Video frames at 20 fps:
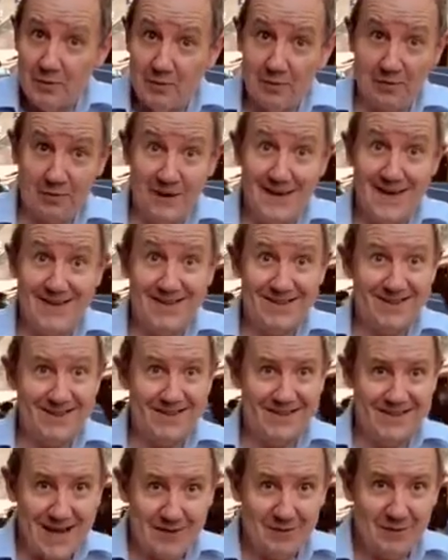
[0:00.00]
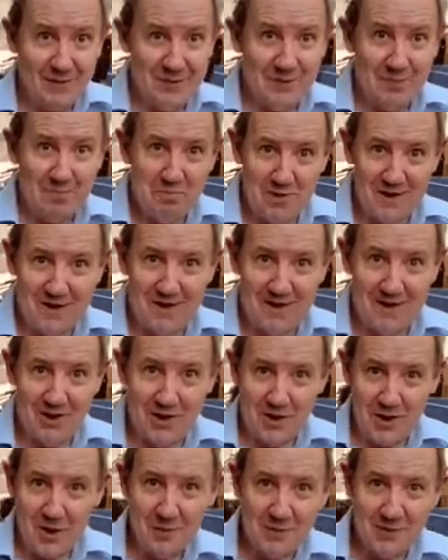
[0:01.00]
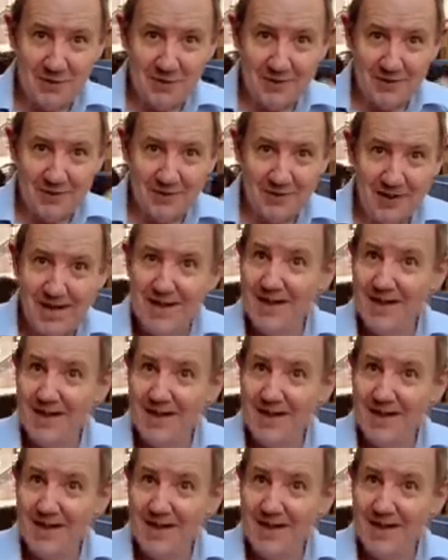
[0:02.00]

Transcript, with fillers: feed 7 billion humans